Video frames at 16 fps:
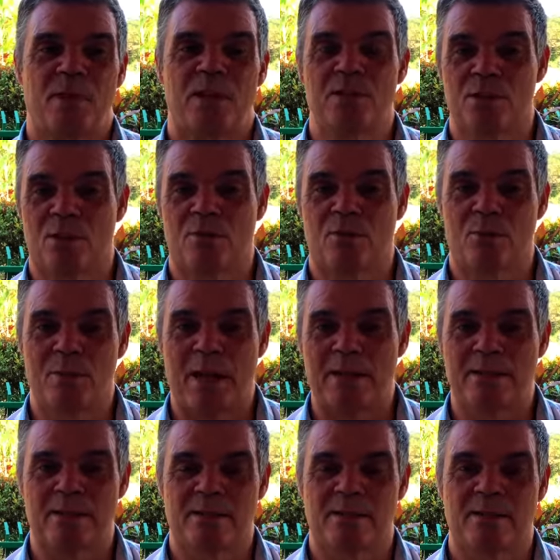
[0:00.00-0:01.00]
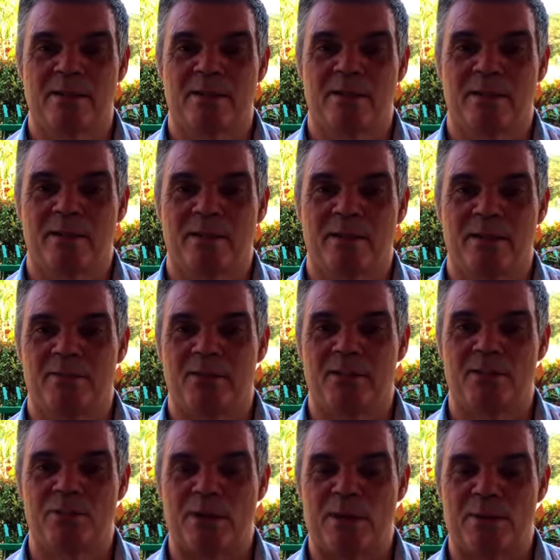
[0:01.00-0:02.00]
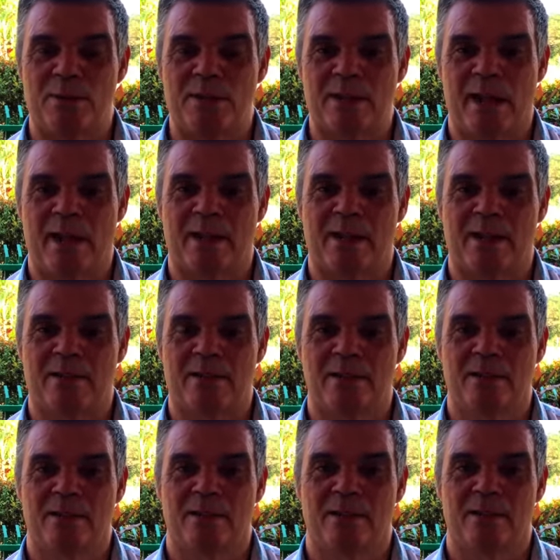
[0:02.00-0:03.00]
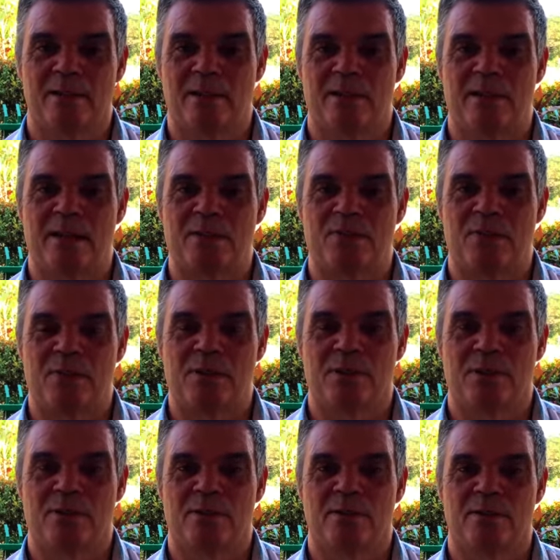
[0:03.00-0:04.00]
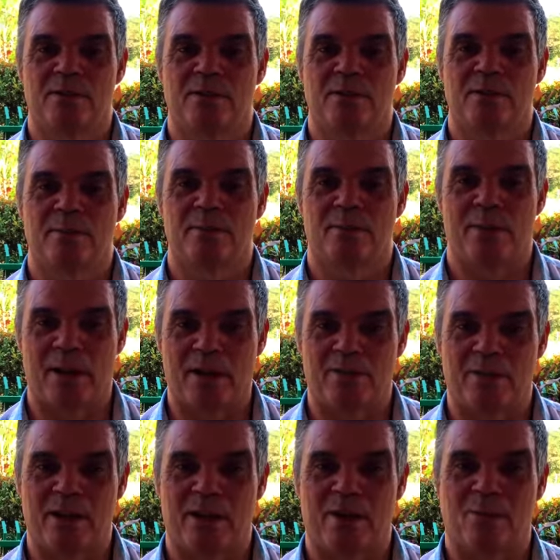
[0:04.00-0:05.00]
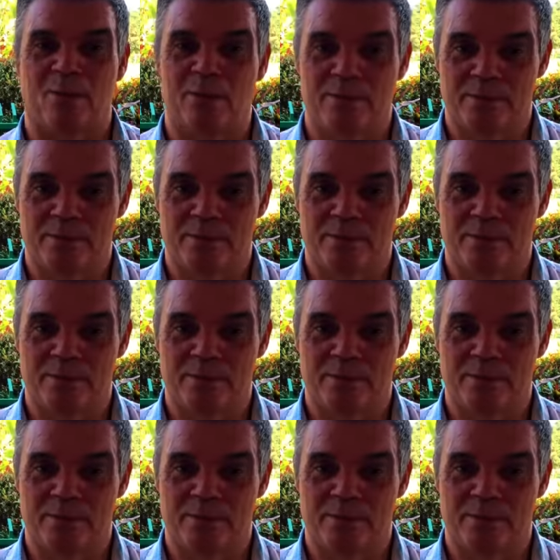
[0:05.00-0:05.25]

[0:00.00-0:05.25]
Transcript: So from Les, living the dream in Thailand, till the next video, bye for now.